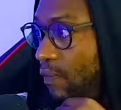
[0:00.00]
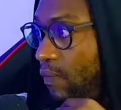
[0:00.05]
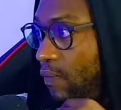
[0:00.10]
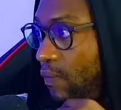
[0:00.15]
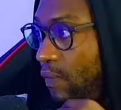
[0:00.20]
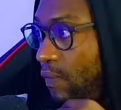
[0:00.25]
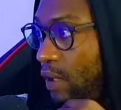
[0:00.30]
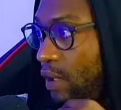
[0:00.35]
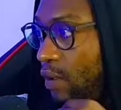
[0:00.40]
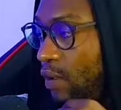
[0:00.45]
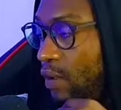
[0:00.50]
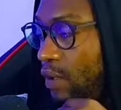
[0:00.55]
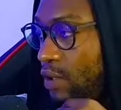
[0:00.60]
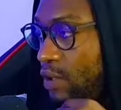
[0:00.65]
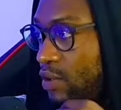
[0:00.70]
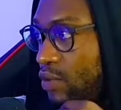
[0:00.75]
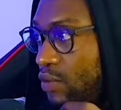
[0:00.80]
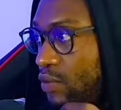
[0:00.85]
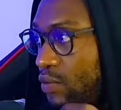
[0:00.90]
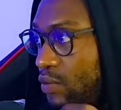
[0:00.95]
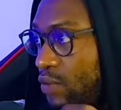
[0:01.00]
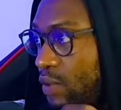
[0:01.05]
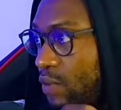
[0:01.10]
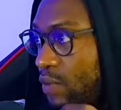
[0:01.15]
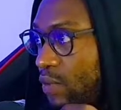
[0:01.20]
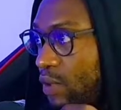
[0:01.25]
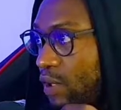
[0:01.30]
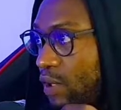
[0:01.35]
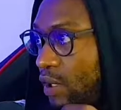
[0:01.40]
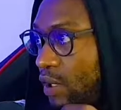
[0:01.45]
all his Zooms were
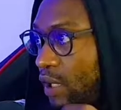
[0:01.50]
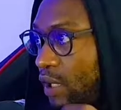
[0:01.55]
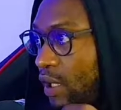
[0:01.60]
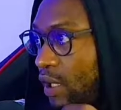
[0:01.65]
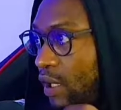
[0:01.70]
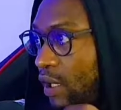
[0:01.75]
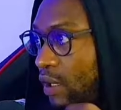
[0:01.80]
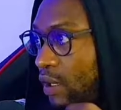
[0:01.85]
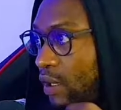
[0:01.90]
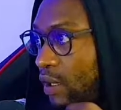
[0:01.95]
working and